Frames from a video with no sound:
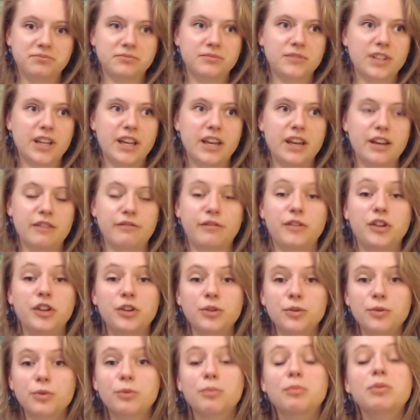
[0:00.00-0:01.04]
If
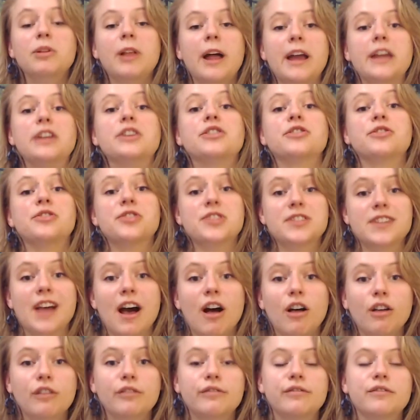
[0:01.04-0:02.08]
you play
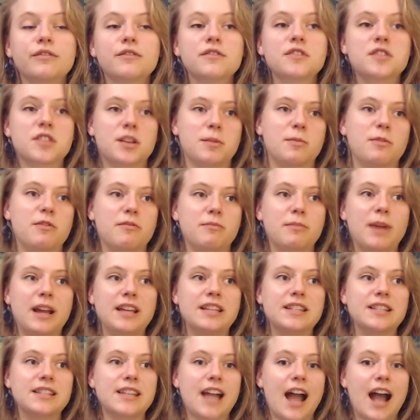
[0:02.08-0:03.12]
yourself, some of my
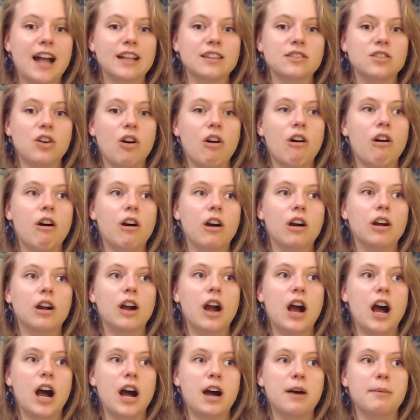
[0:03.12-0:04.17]
stats are
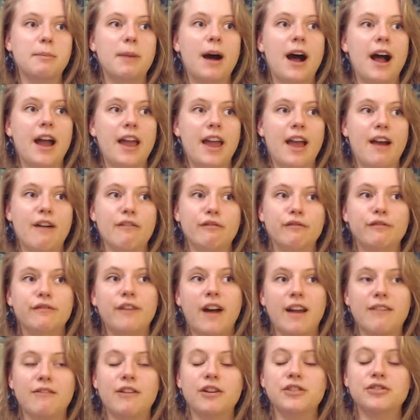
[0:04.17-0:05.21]
I have
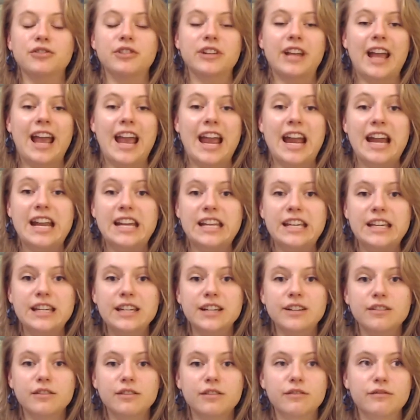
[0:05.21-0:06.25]

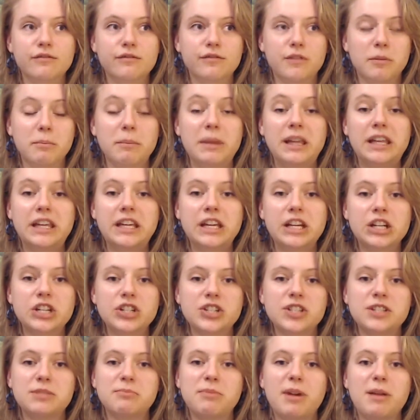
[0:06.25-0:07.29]
580
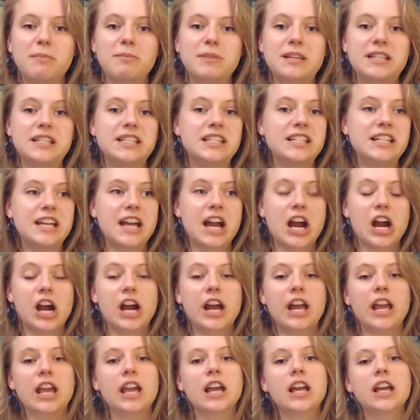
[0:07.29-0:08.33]
familiars in my
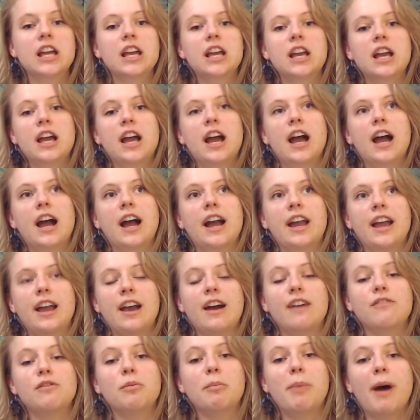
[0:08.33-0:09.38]
bestiary. I
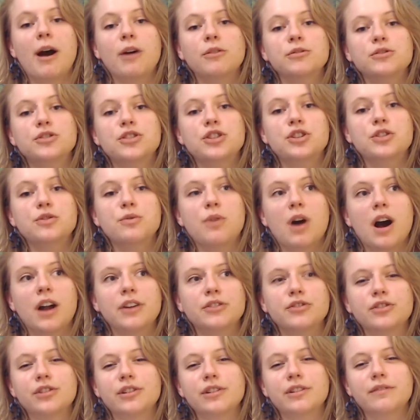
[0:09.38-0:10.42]
have about
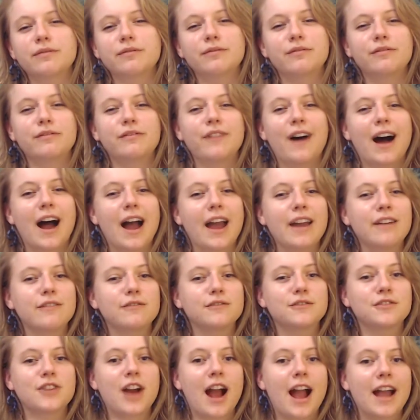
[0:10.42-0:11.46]
205
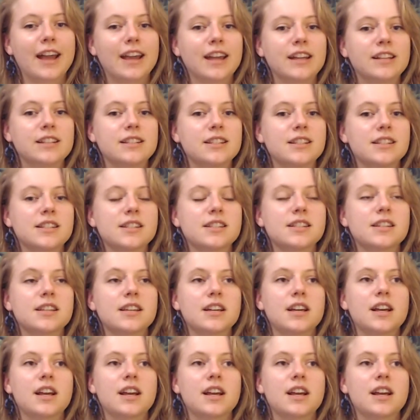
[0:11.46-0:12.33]
dragons.